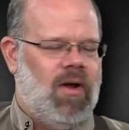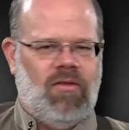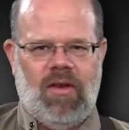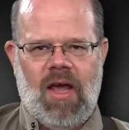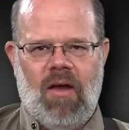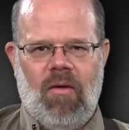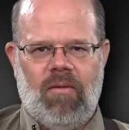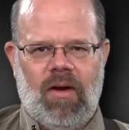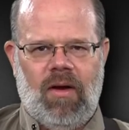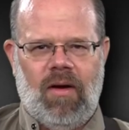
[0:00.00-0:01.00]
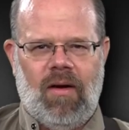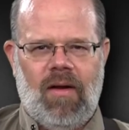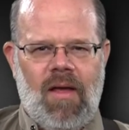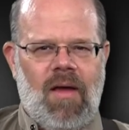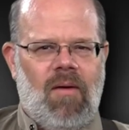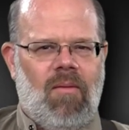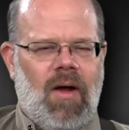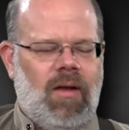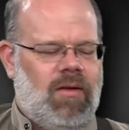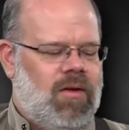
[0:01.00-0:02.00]
pressing down over here.
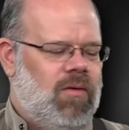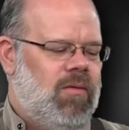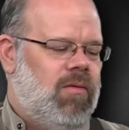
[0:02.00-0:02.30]
One, two,